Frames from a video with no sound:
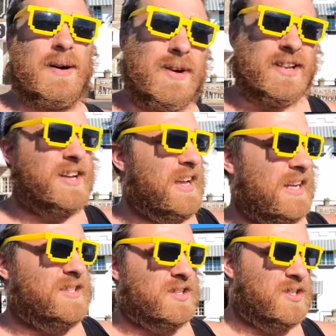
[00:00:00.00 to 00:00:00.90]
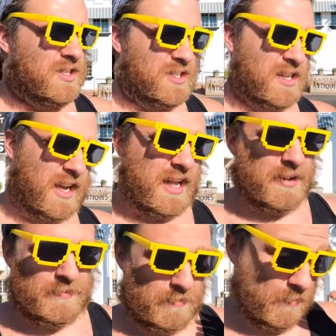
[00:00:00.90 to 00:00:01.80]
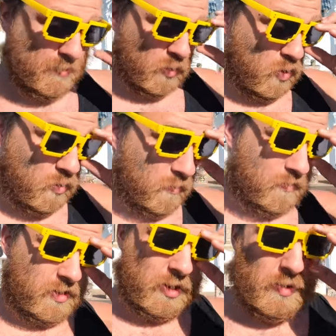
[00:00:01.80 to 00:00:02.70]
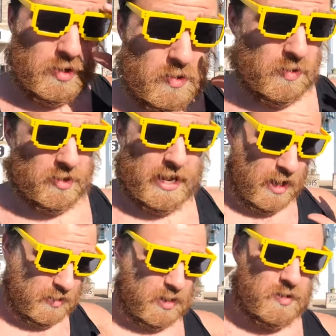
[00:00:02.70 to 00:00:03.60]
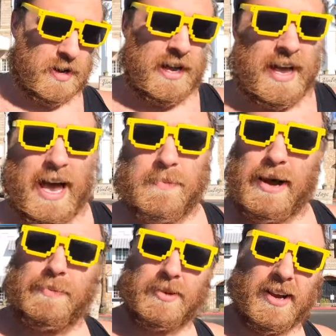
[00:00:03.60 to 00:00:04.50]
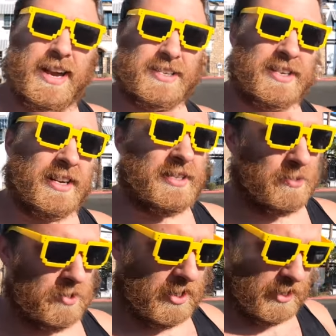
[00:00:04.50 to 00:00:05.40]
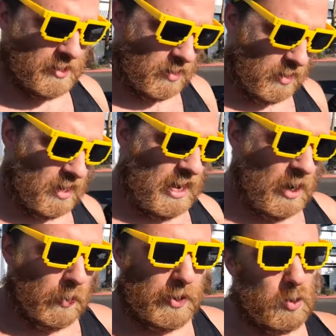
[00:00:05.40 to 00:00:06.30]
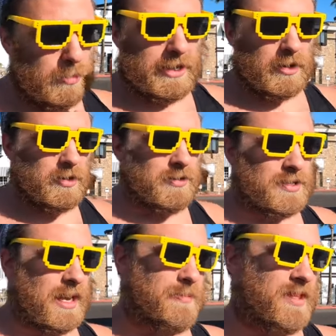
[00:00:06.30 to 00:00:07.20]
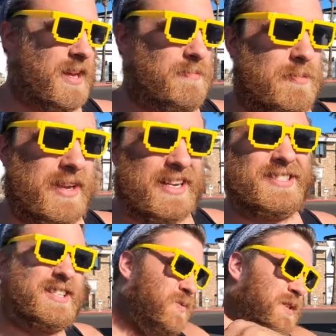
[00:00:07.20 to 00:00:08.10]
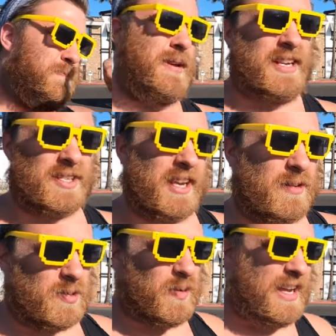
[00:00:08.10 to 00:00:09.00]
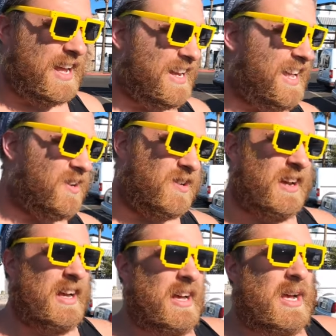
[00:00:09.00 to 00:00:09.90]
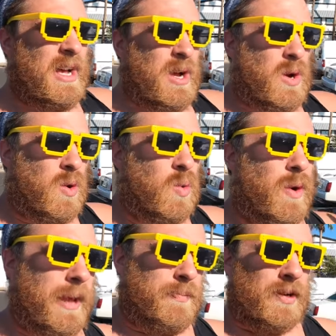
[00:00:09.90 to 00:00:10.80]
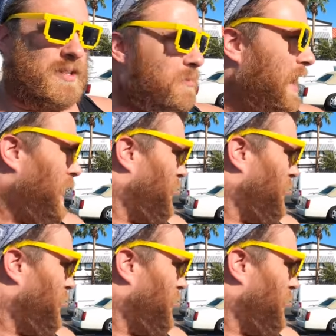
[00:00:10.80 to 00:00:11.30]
I want to tell you guys this just to kind of prove to you or tell you how popular Hannah's custom jeans are. We normally don't do this type of thing, but because this was a big sales weekend here, we put some of